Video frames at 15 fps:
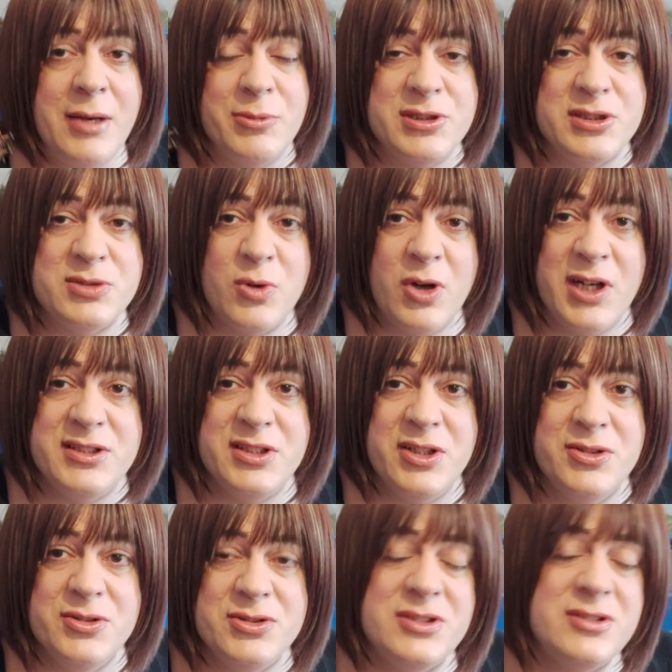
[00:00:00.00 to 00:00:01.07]
which is what I
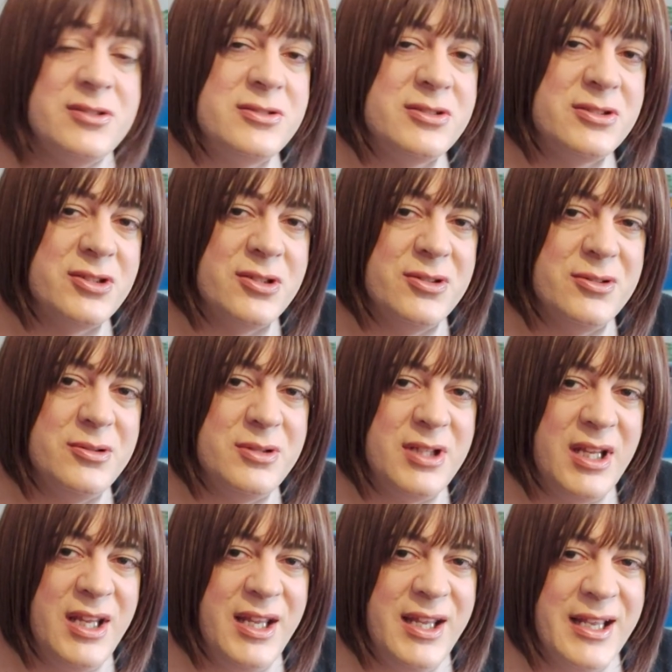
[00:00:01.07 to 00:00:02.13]
used to do
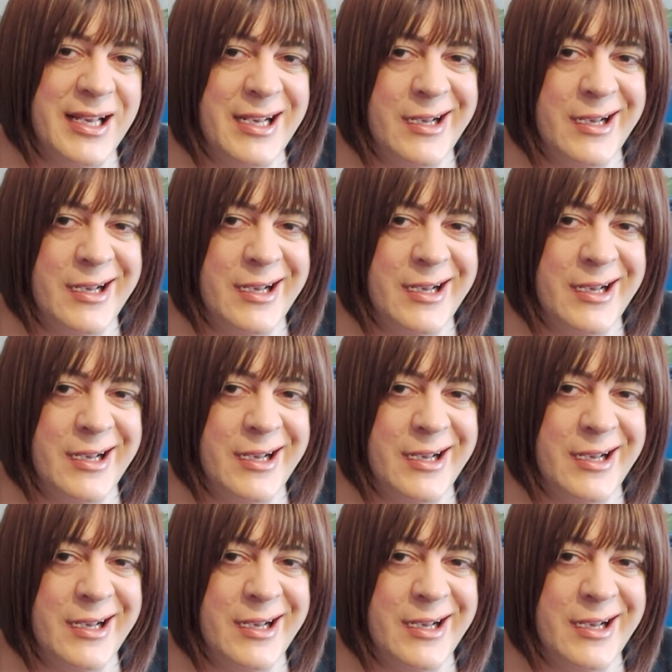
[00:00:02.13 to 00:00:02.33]
the